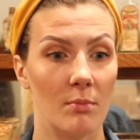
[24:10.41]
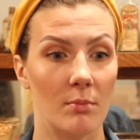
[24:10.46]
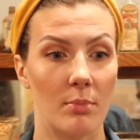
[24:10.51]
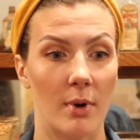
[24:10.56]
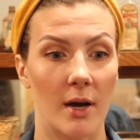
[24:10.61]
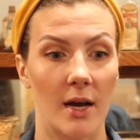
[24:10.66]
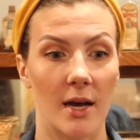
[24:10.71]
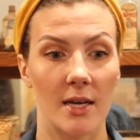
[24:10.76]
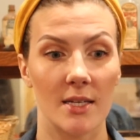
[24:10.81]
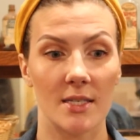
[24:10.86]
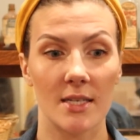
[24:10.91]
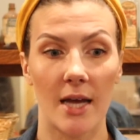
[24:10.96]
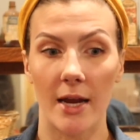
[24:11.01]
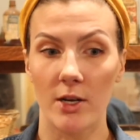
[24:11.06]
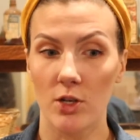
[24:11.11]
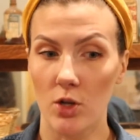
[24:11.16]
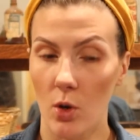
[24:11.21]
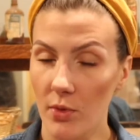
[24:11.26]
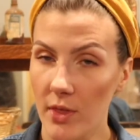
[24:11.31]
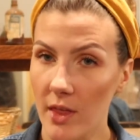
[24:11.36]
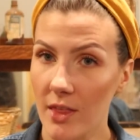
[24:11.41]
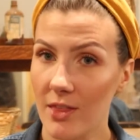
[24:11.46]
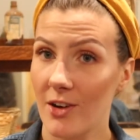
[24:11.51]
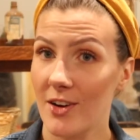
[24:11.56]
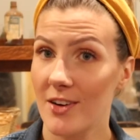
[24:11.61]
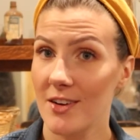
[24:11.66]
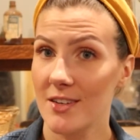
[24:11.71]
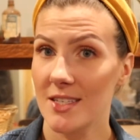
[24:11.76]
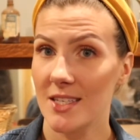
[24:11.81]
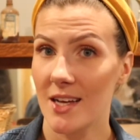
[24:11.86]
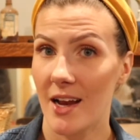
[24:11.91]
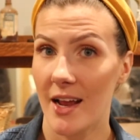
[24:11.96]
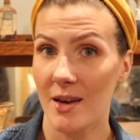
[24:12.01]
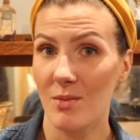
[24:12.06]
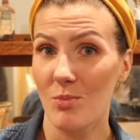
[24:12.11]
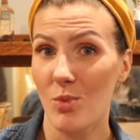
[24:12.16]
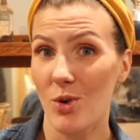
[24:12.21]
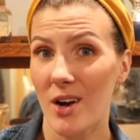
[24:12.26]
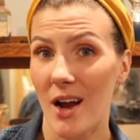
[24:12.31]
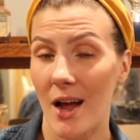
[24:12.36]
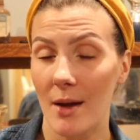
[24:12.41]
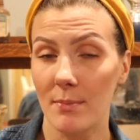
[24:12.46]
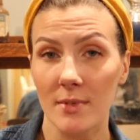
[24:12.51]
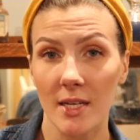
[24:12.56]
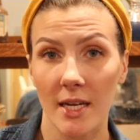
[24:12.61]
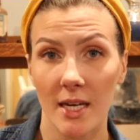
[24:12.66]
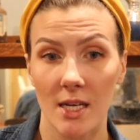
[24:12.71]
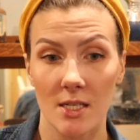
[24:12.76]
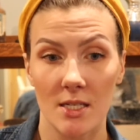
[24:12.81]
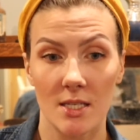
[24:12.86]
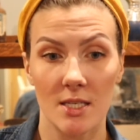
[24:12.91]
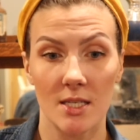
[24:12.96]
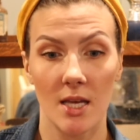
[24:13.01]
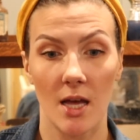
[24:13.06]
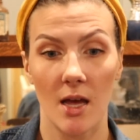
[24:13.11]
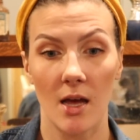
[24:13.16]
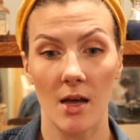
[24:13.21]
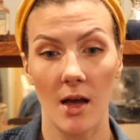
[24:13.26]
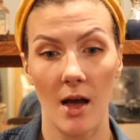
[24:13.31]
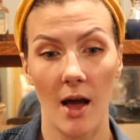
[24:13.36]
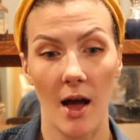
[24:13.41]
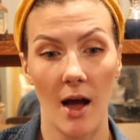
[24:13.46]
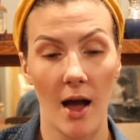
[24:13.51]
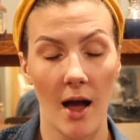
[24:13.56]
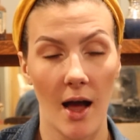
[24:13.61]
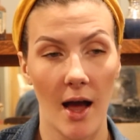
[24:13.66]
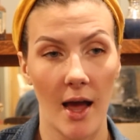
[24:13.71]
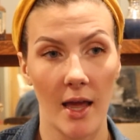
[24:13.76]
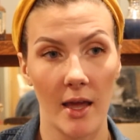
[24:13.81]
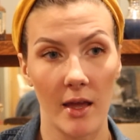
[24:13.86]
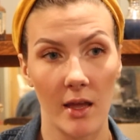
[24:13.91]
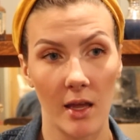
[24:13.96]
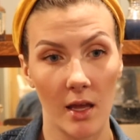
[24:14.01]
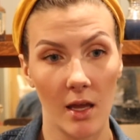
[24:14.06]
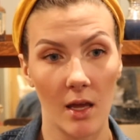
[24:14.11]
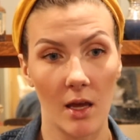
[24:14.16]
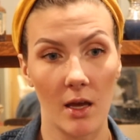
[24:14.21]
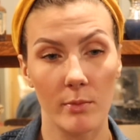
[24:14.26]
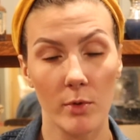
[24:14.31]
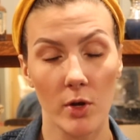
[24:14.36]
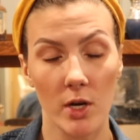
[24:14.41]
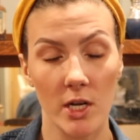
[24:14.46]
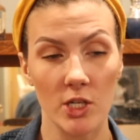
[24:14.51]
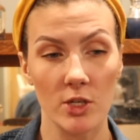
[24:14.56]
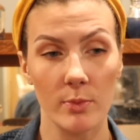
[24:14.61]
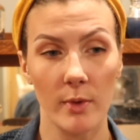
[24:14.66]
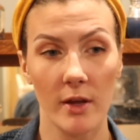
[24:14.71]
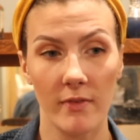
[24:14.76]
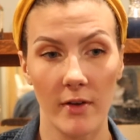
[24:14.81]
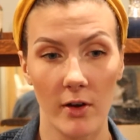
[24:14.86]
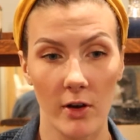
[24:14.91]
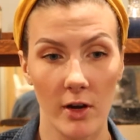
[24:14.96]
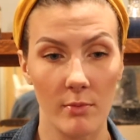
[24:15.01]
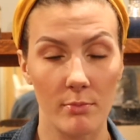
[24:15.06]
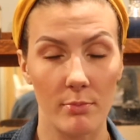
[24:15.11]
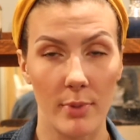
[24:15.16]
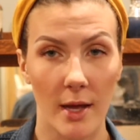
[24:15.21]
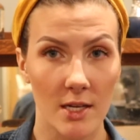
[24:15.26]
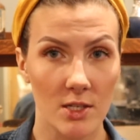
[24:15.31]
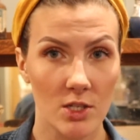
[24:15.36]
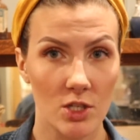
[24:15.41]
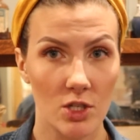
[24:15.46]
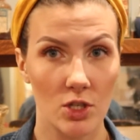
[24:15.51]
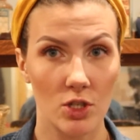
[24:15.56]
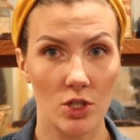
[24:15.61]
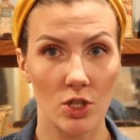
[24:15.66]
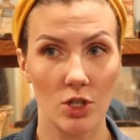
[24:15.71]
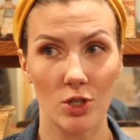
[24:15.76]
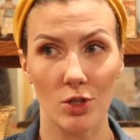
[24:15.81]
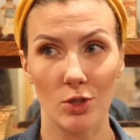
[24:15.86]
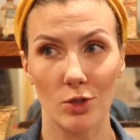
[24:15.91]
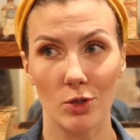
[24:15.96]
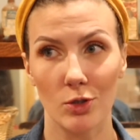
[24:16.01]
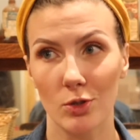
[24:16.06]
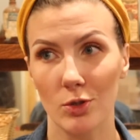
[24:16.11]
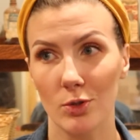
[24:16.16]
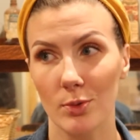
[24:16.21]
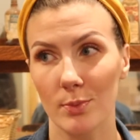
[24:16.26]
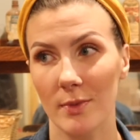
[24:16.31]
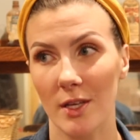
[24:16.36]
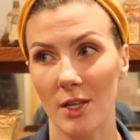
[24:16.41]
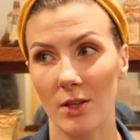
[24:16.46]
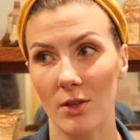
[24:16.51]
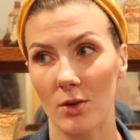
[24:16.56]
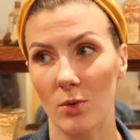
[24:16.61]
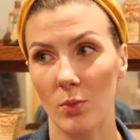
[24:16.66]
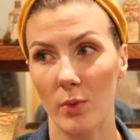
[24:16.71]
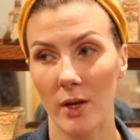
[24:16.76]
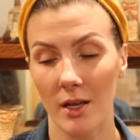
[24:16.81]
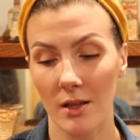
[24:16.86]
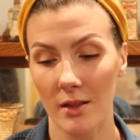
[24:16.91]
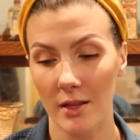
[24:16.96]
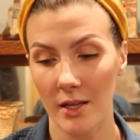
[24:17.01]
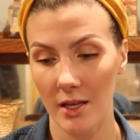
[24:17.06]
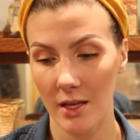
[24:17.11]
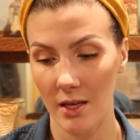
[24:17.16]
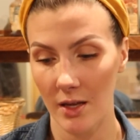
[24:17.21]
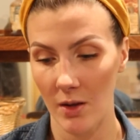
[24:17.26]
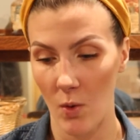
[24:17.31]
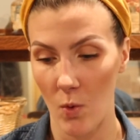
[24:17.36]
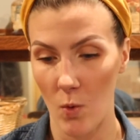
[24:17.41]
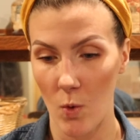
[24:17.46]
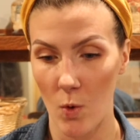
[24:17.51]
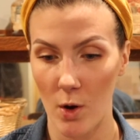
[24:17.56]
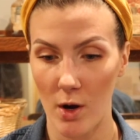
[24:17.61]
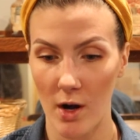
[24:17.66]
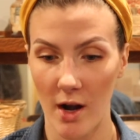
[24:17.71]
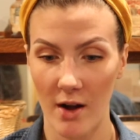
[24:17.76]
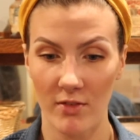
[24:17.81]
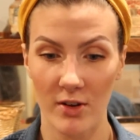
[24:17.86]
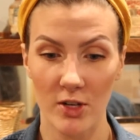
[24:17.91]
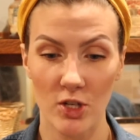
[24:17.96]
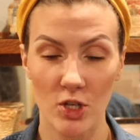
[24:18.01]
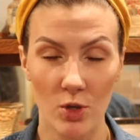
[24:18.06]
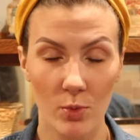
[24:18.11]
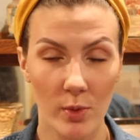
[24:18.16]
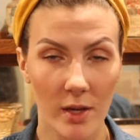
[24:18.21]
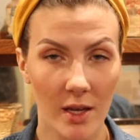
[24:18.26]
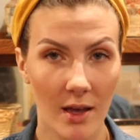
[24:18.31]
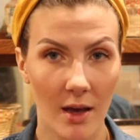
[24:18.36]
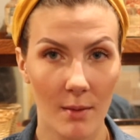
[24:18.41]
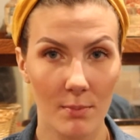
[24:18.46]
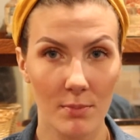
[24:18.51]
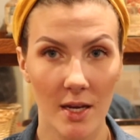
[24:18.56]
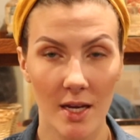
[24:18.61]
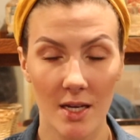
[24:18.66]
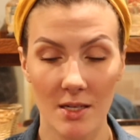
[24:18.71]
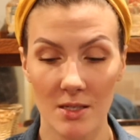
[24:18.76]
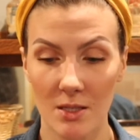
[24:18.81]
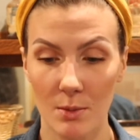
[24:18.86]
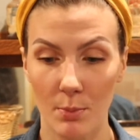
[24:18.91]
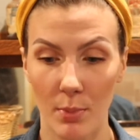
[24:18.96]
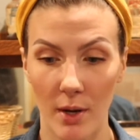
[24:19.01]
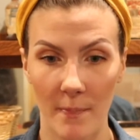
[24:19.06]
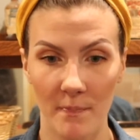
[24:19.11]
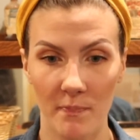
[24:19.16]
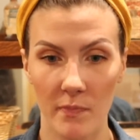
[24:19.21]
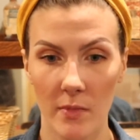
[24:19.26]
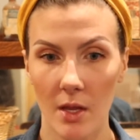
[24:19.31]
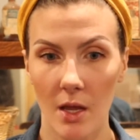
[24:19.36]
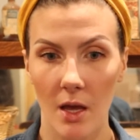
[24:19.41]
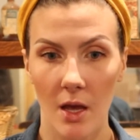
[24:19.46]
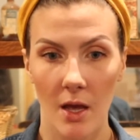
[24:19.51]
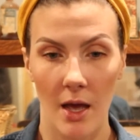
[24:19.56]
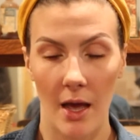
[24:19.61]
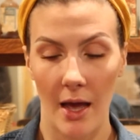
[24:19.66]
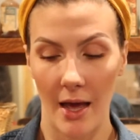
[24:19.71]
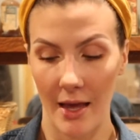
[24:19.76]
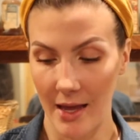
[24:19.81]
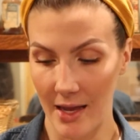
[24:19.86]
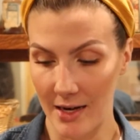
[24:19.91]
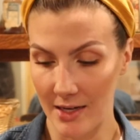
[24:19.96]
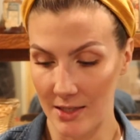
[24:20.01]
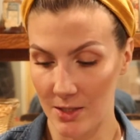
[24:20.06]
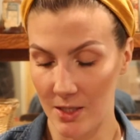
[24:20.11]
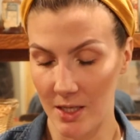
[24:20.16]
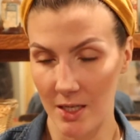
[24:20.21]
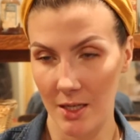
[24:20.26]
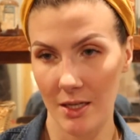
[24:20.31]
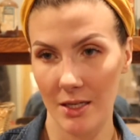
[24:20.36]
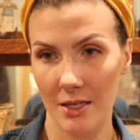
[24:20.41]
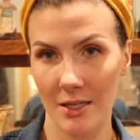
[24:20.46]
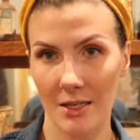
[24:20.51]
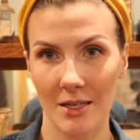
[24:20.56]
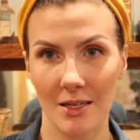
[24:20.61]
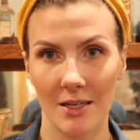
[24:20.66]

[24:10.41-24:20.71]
But I don't think there's any more updates. I am gonna do my very best to do either weekly or every two week updates. But again, it's gonna,